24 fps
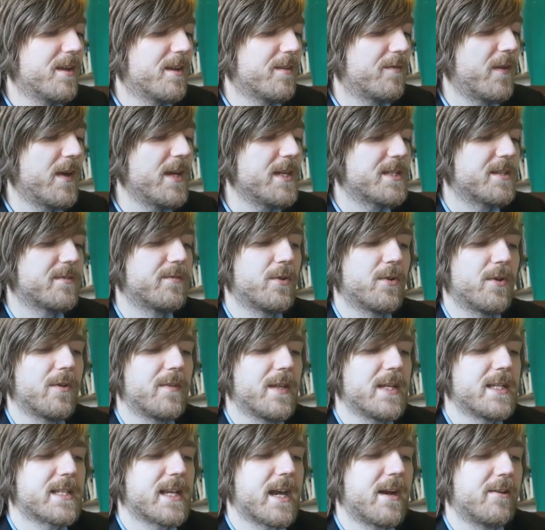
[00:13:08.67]
The fates of all
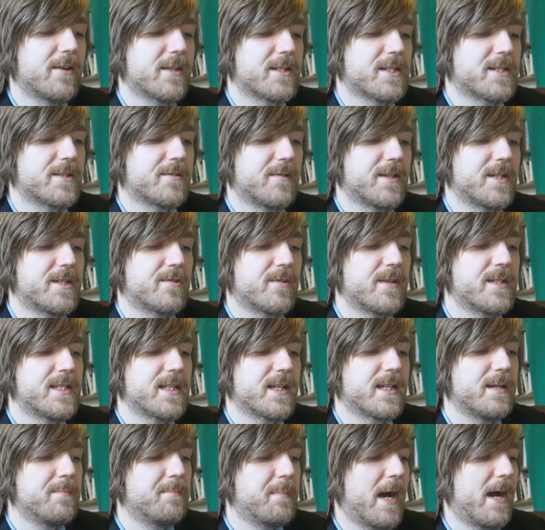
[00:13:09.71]
of these characters are
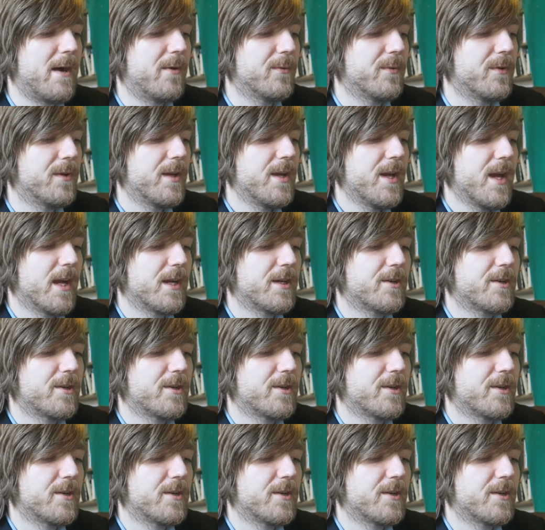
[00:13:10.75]
intrinsically bound,